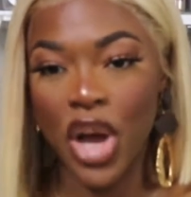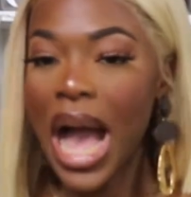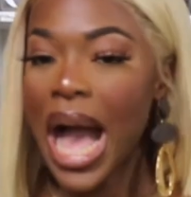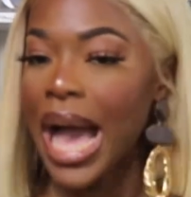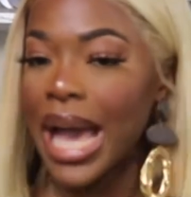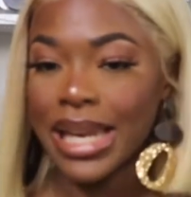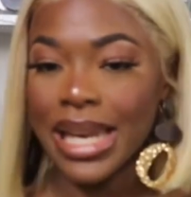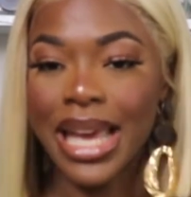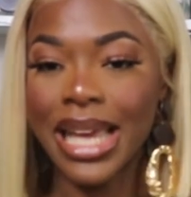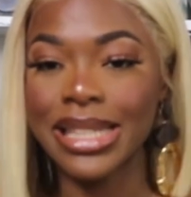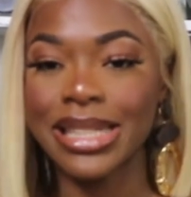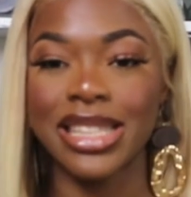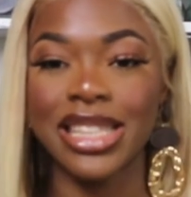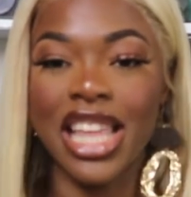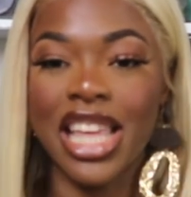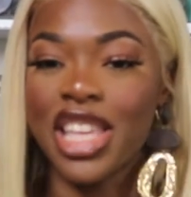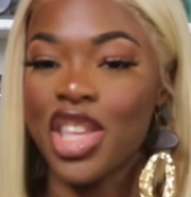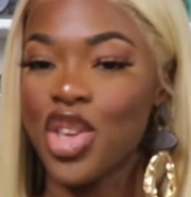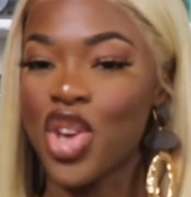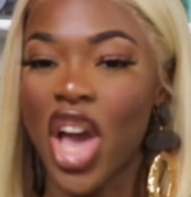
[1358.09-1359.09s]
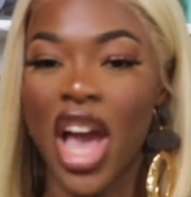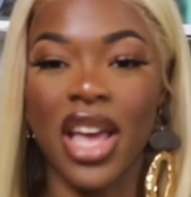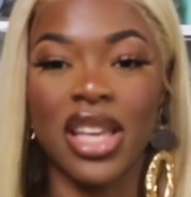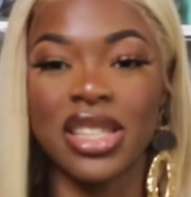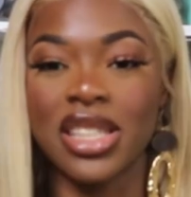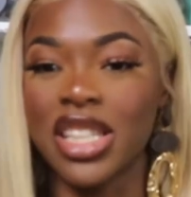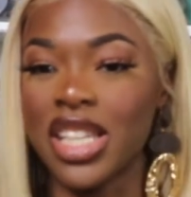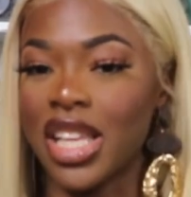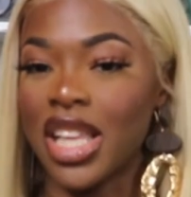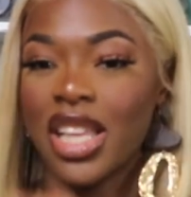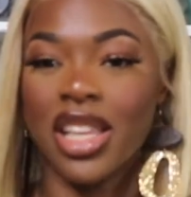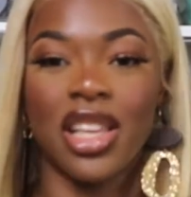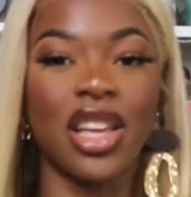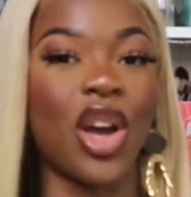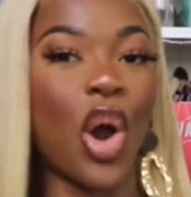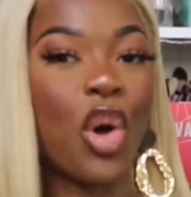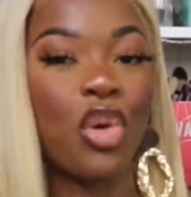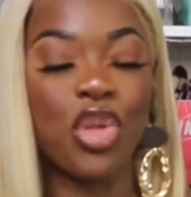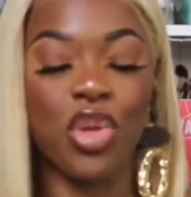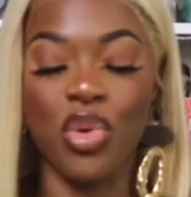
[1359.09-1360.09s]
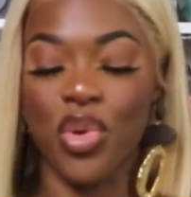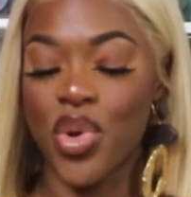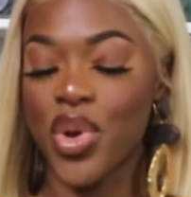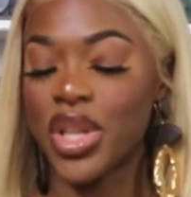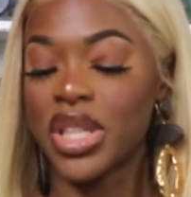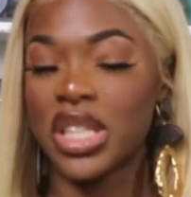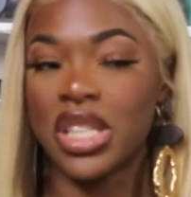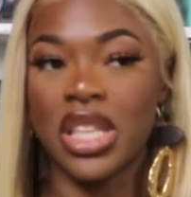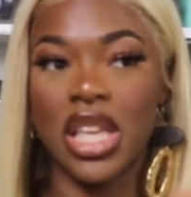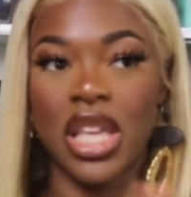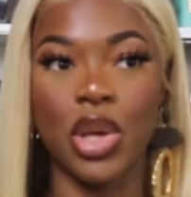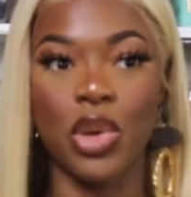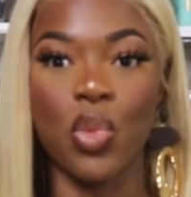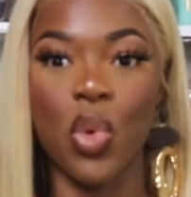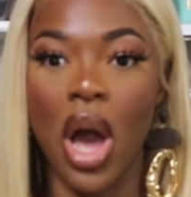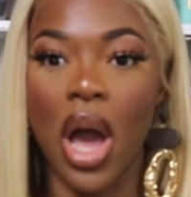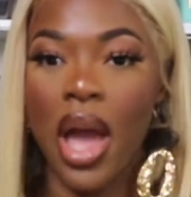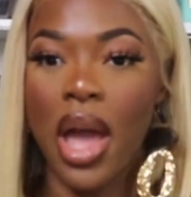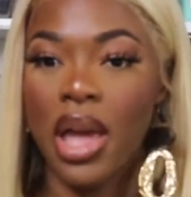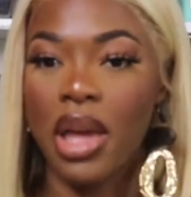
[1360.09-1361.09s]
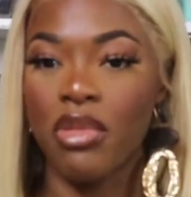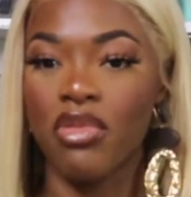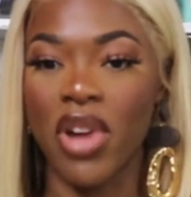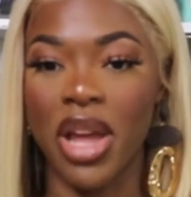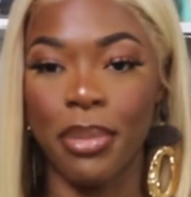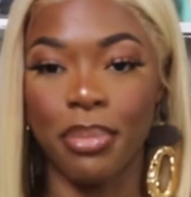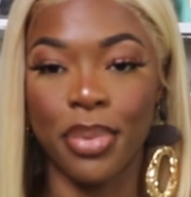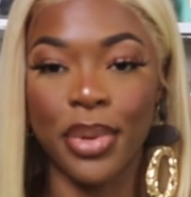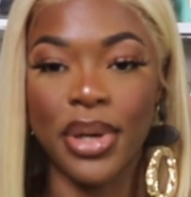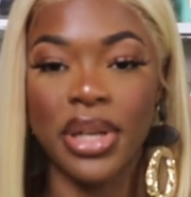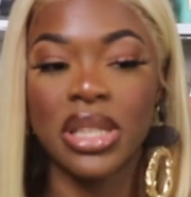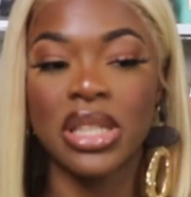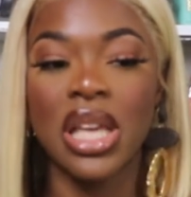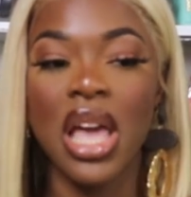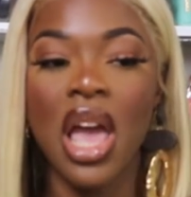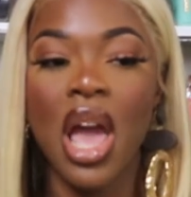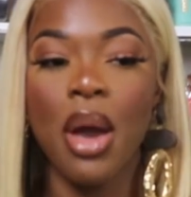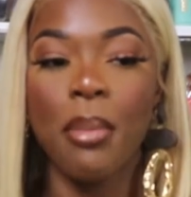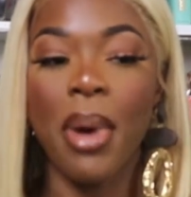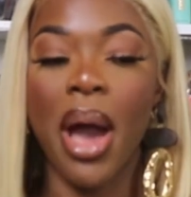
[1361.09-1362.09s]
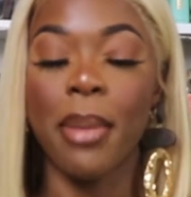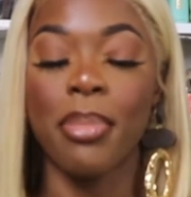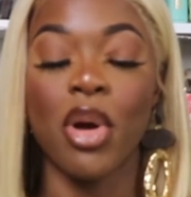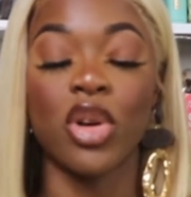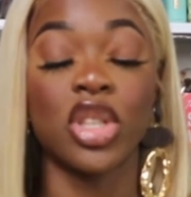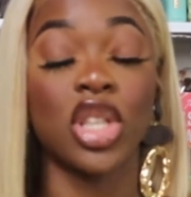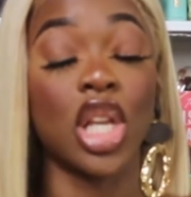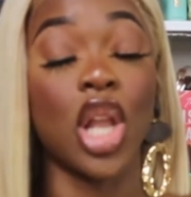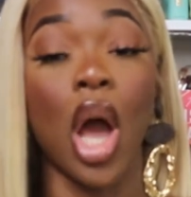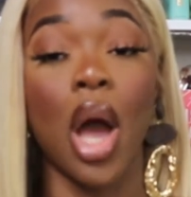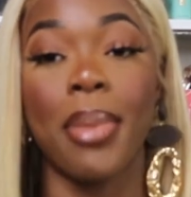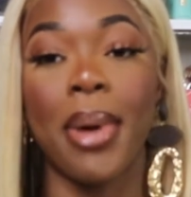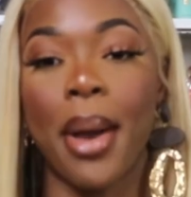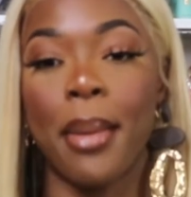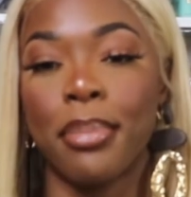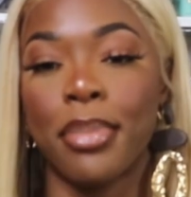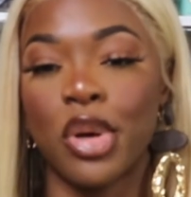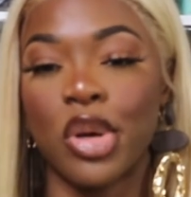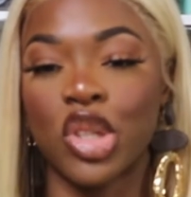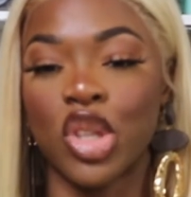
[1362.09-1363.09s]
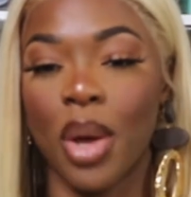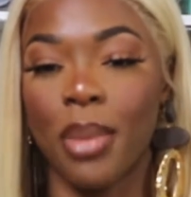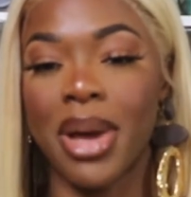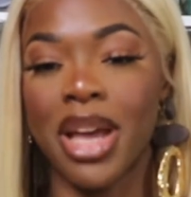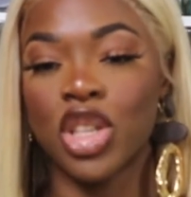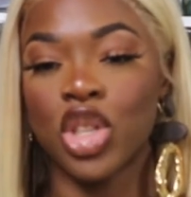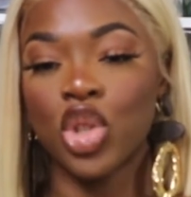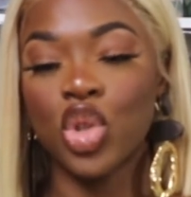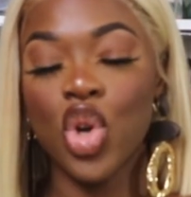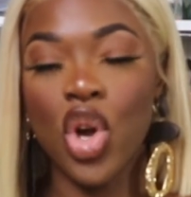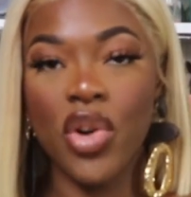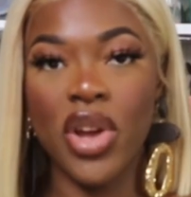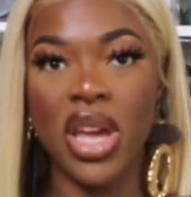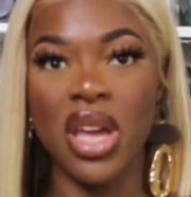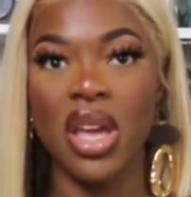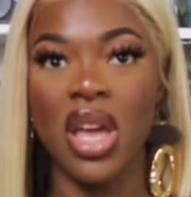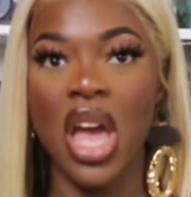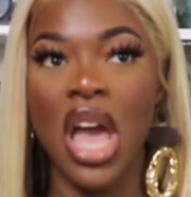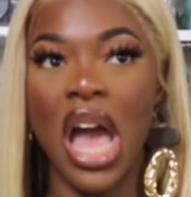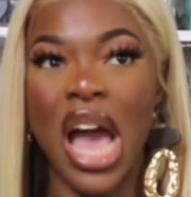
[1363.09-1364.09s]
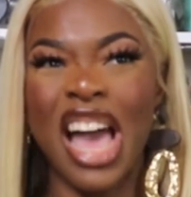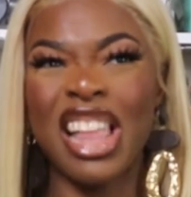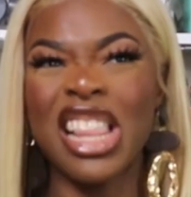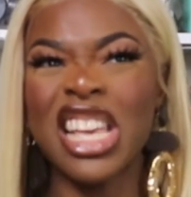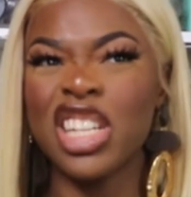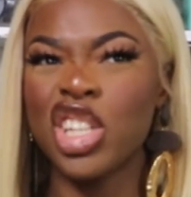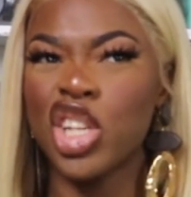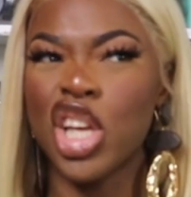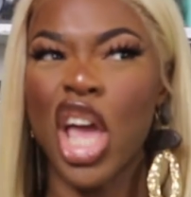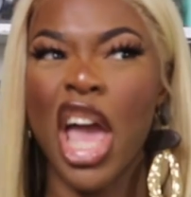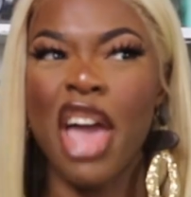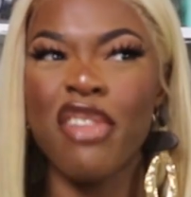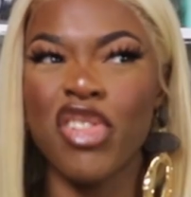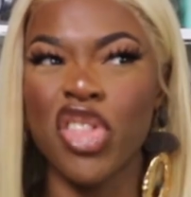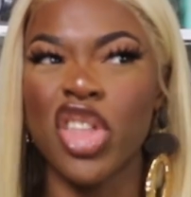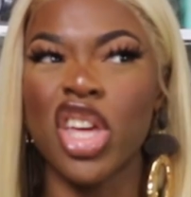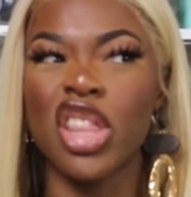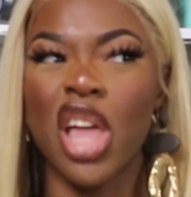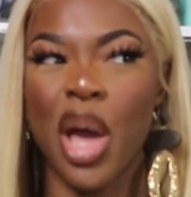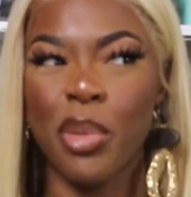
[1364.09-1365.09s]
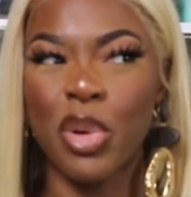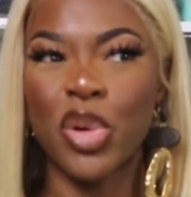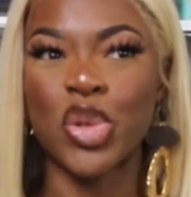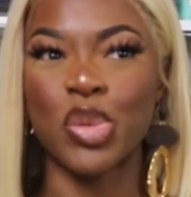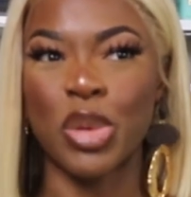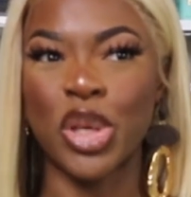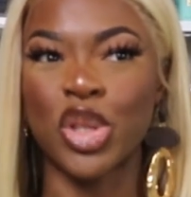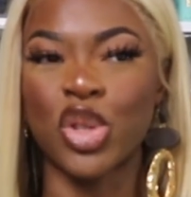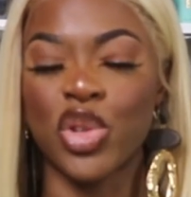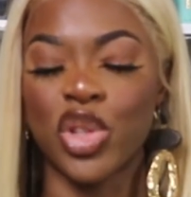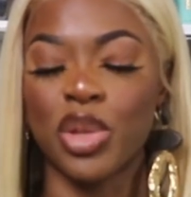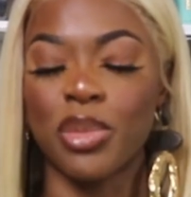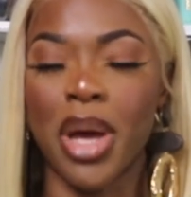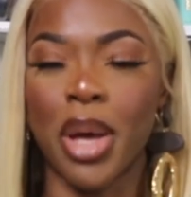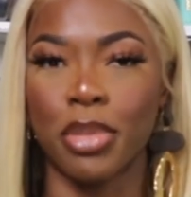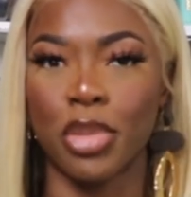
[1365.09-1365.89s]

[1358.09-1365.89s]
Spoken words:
highlights that you guys can go through and see what I rate books. But I post a lot about books on my story. I literally, everything that I post on my story is about